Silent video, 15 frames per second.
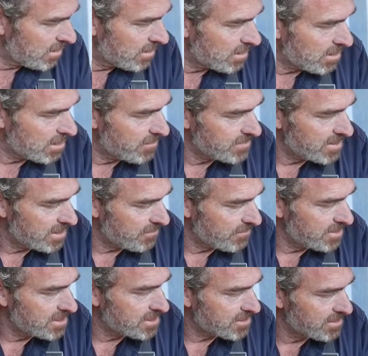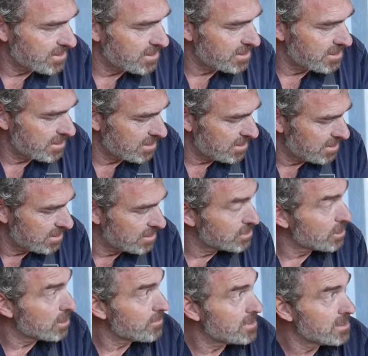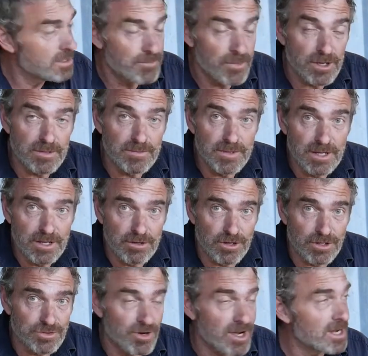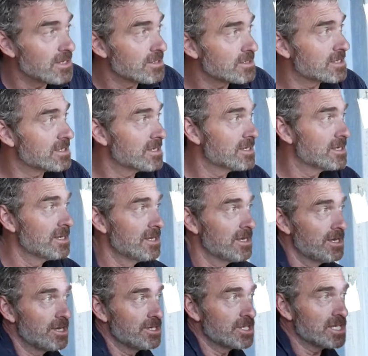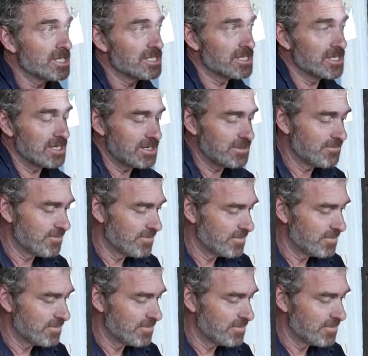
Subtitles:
I've now finished the top and bottom cross rails. As you can see,